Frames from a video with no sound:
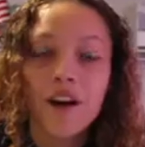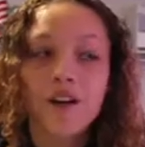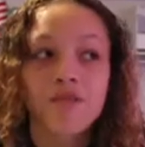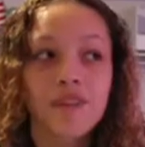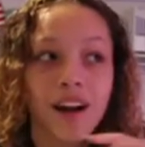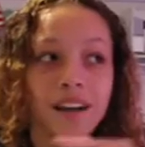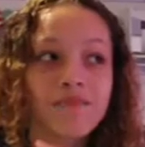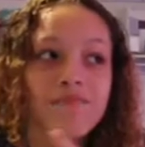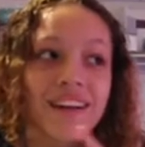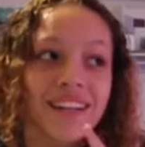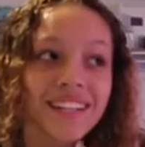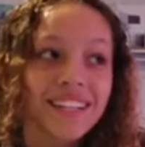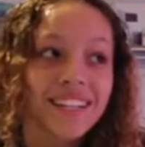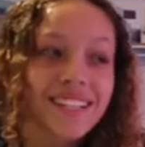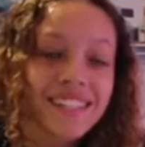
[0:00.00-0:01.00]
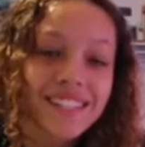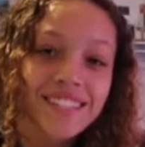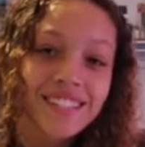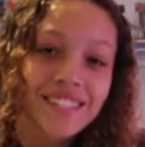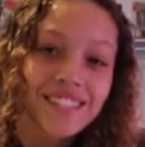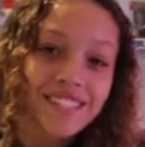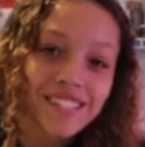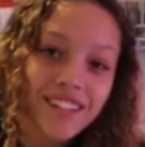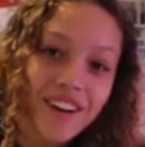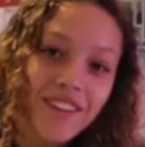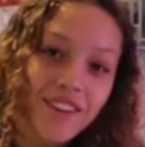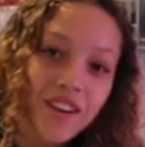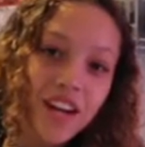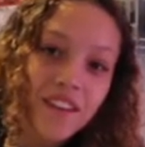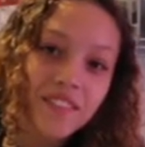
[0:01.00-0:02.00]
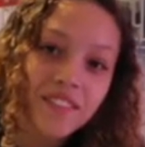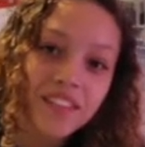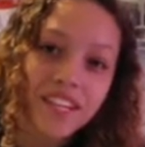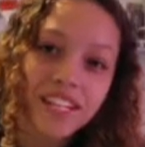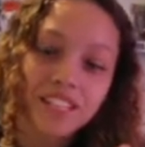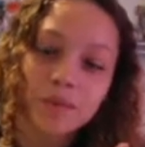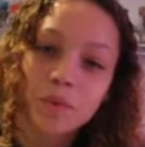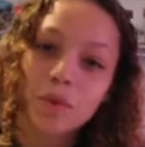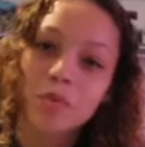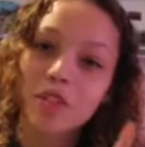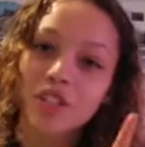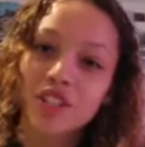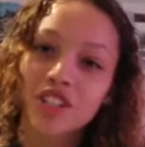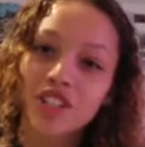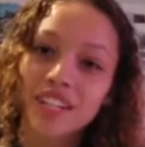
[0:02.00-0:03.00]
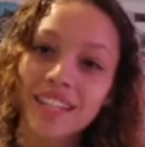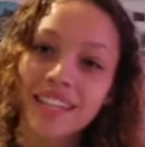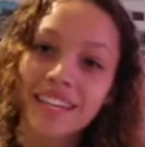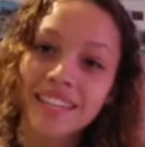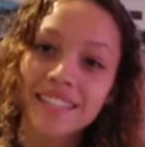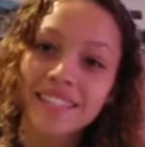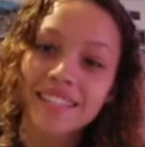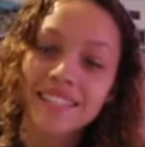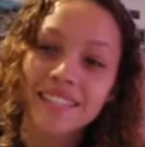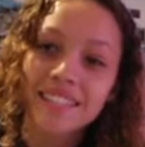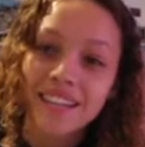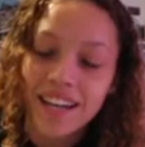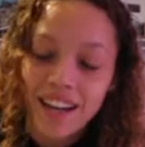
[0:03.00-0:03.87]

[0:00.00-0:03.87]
Recommended show on Netflix would be Trinkets.